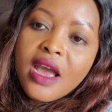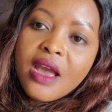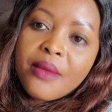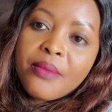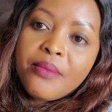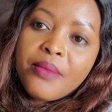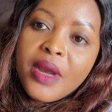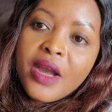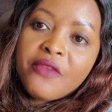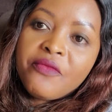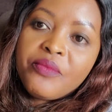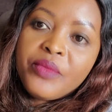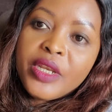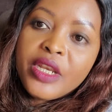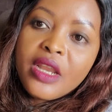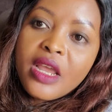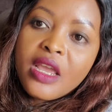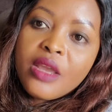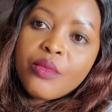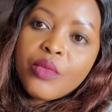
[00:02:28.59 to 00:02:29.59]

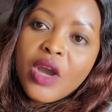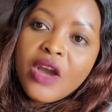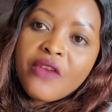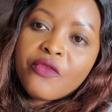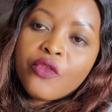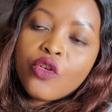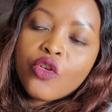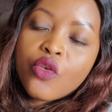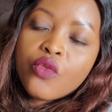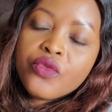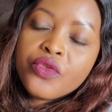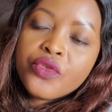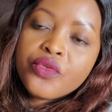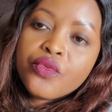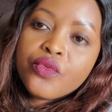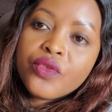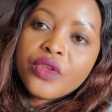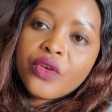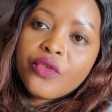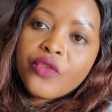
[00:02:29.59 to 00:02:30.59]
I've grown
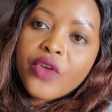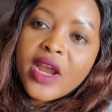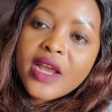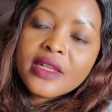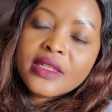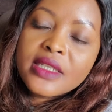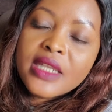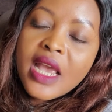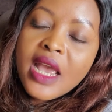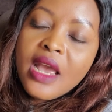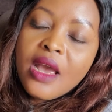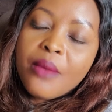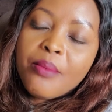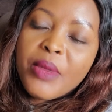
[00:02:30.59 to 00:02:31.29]
through the ranks,